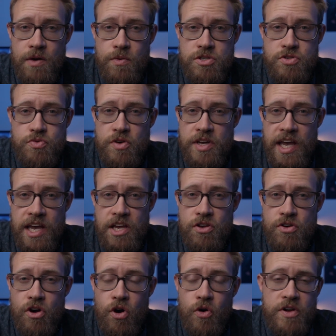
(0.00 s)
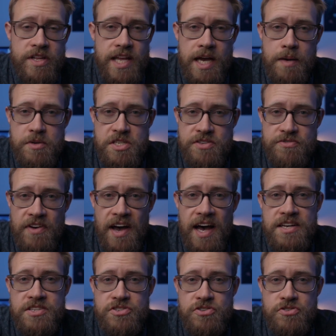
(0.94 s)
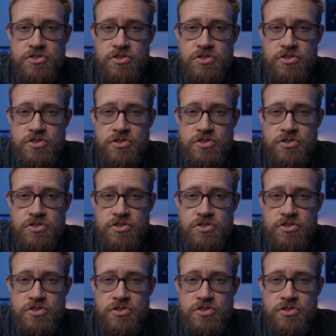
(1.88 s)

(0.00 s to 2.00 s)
which will get you going that much faster